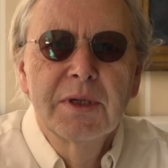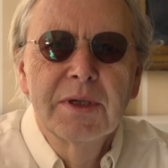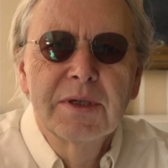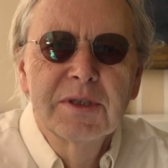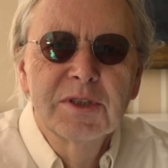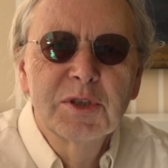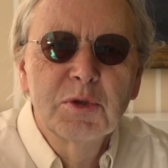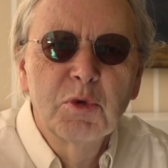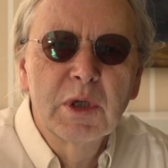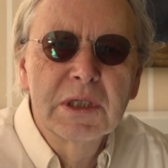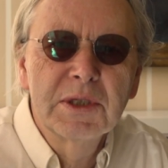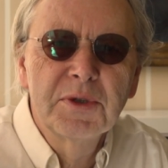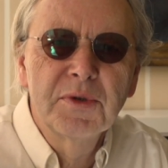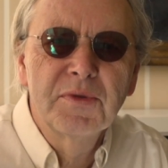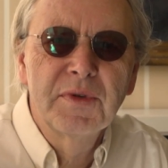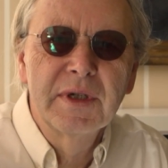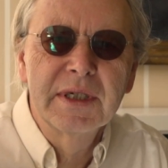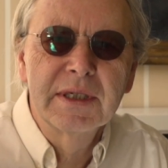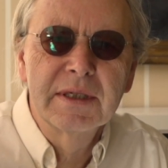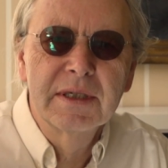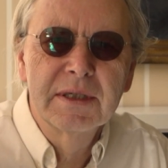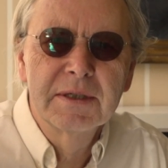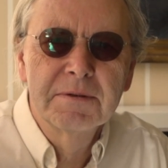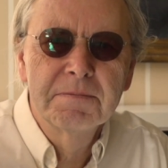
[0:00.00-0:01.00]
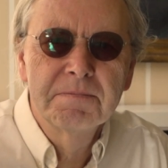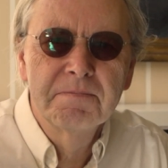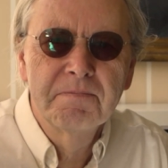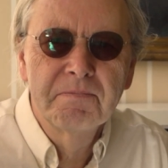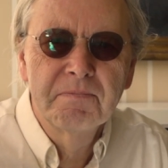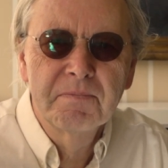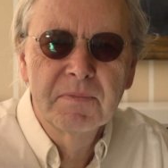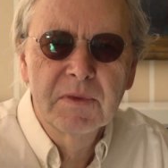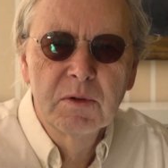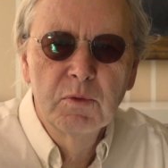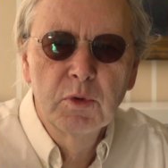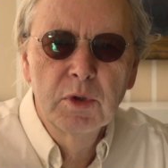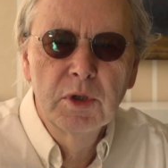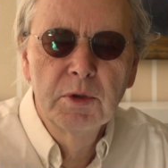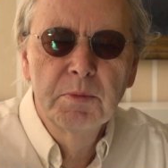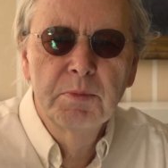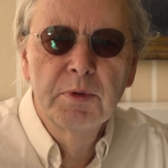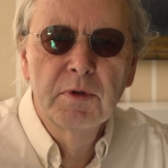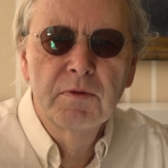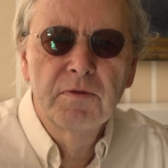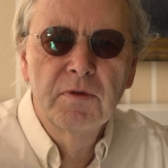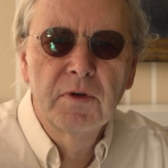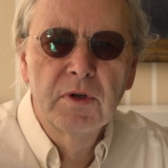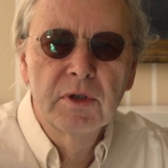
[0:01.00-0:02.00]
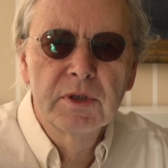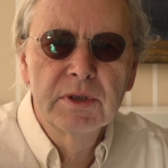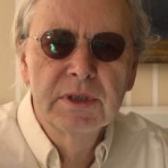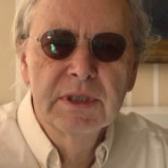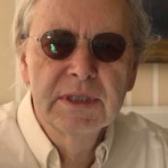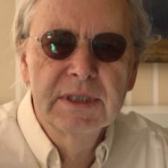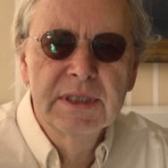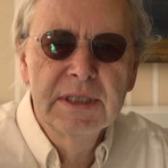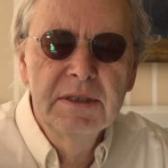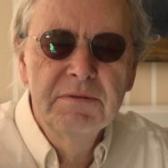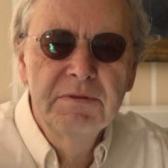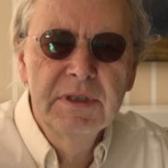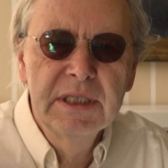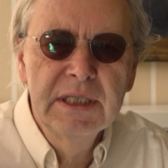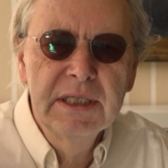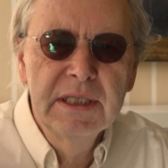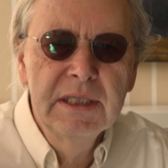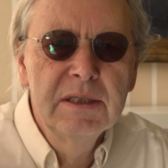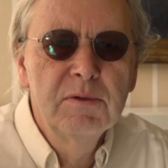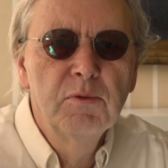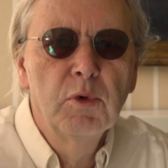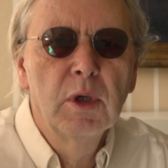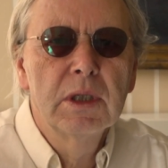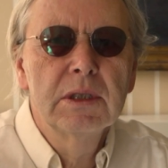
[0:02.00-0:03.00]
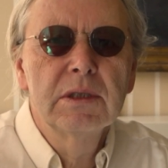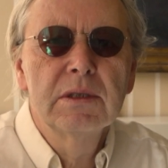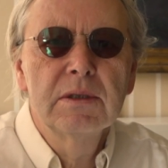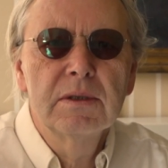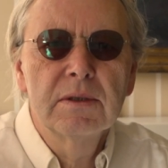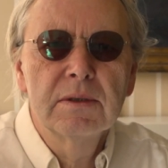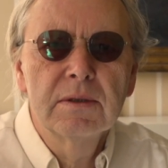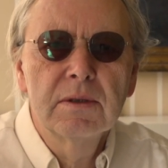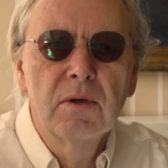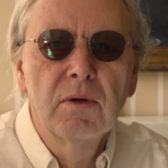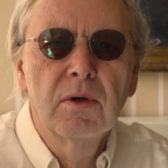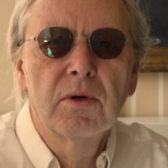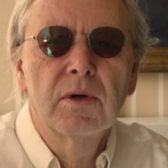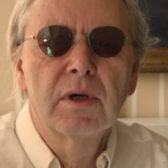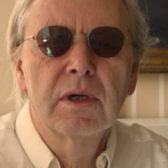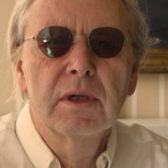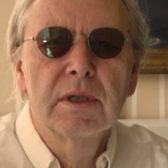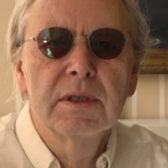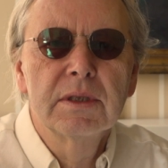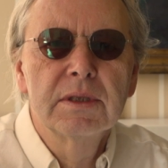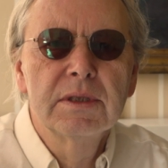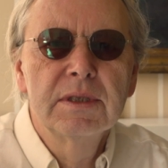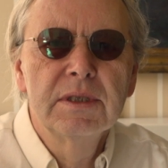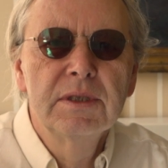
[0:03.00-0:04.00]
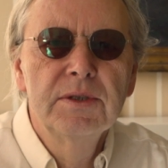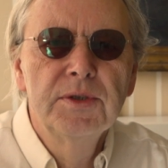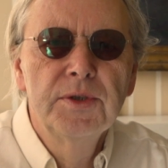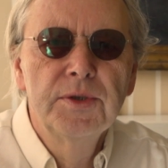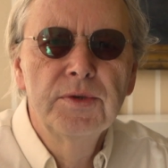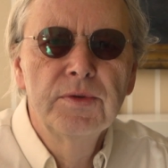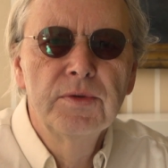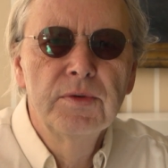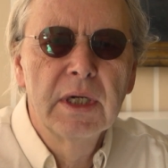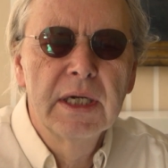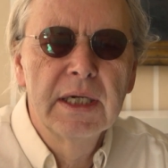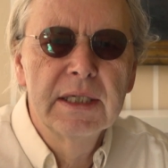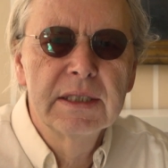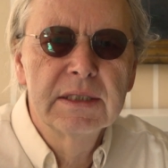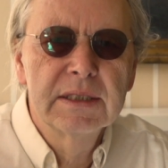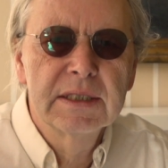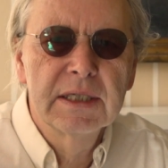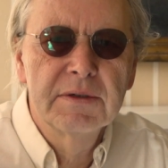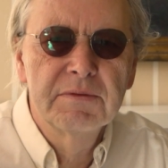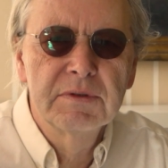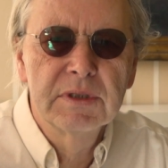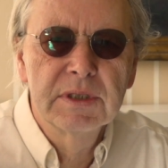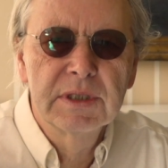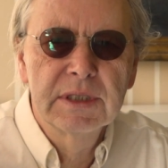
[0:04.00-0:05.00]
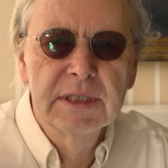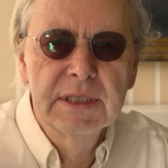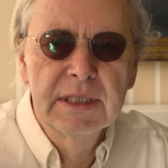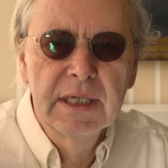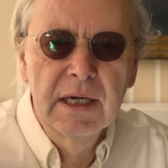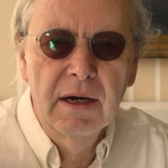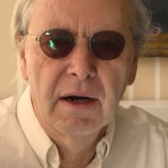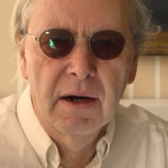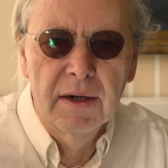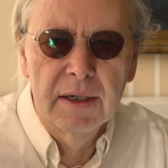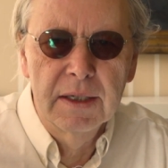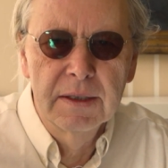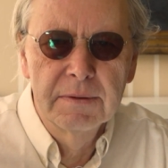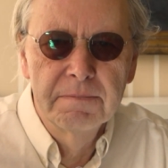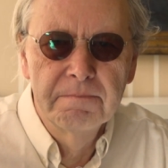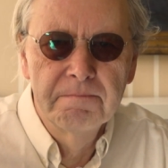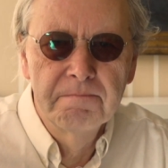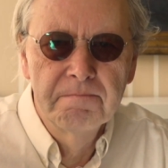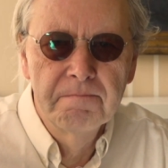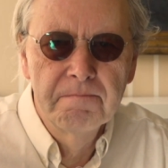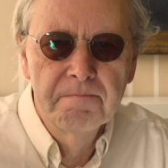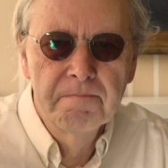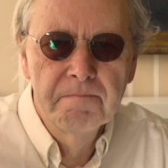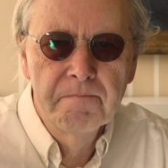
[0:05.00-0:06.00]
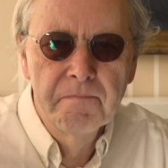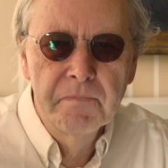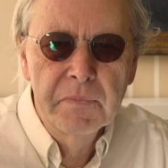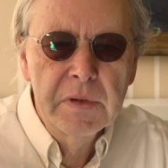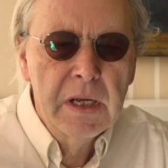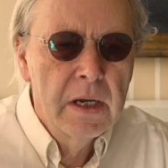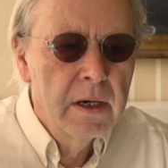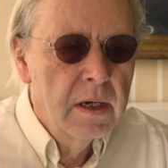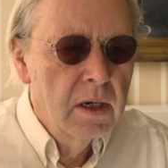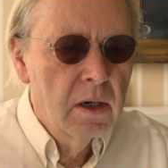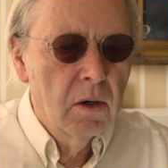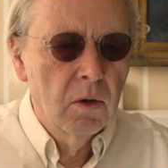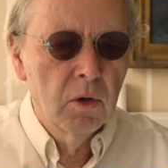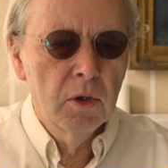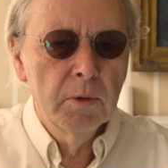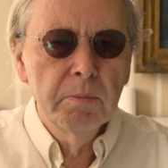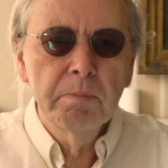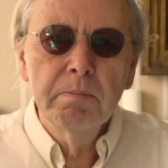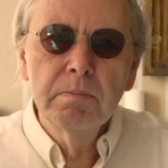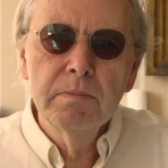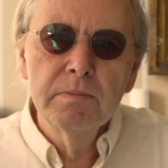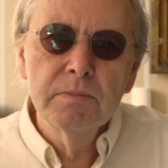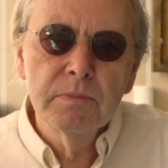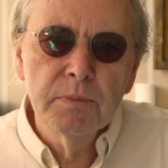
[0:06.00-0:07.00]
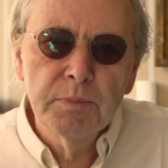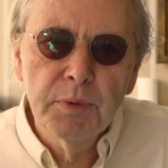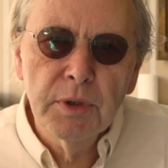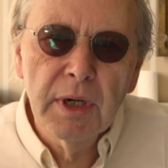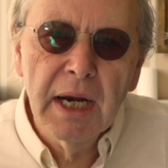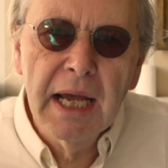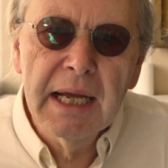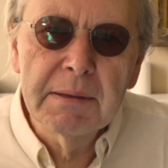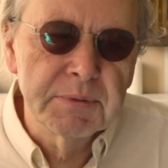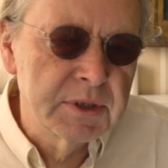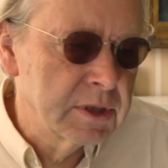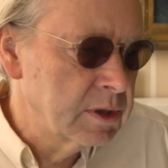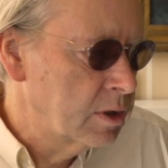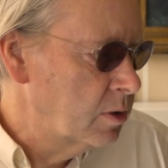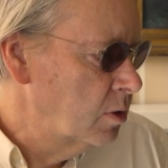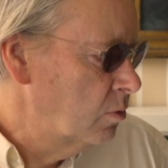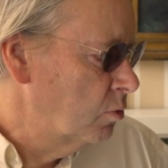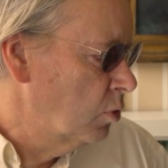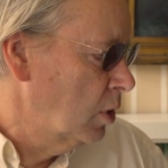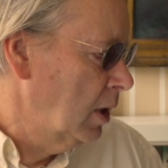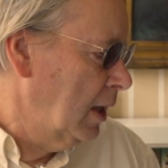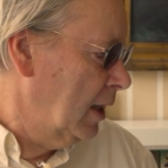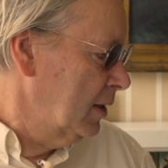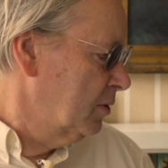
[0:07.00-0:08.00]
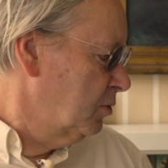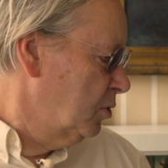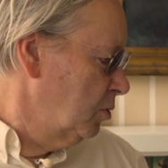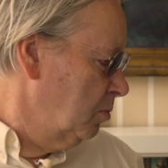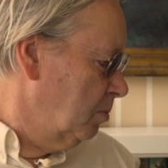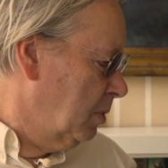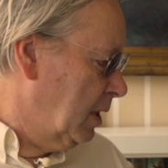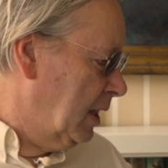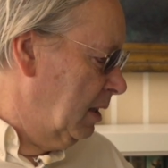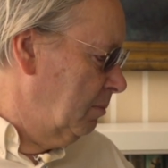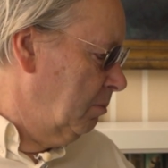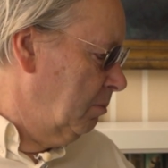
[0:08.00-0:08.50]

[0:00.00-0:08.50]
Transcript: So what do you think? Would you prefer the ZV-E1 or the new A7CR? Or perhaps you would like to buy